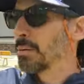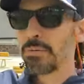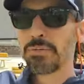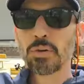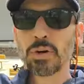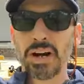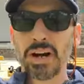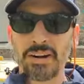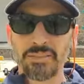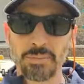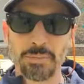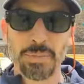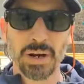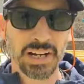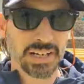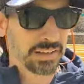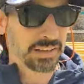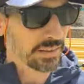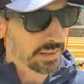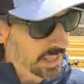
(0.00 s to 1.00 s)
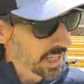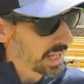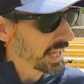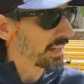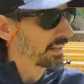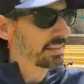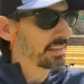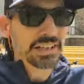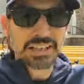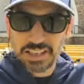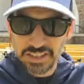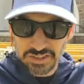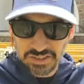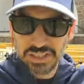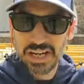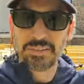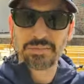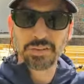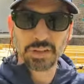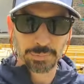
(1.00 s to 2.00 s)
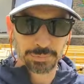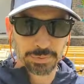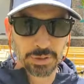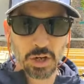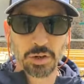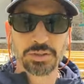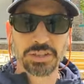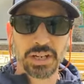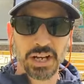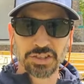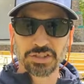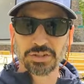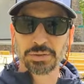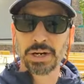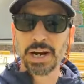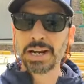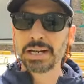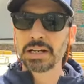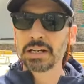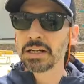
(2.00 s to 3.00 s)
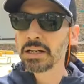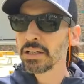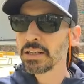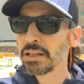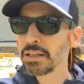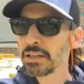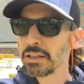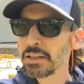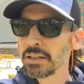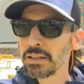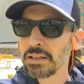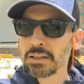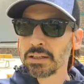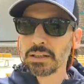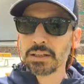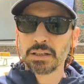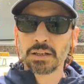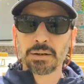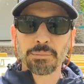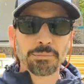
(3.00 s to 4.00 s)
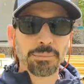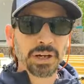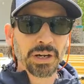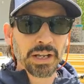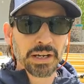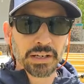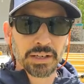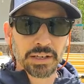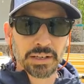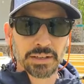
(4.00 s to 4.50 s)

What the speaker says: before everybody. Then it's time for the protest, right? But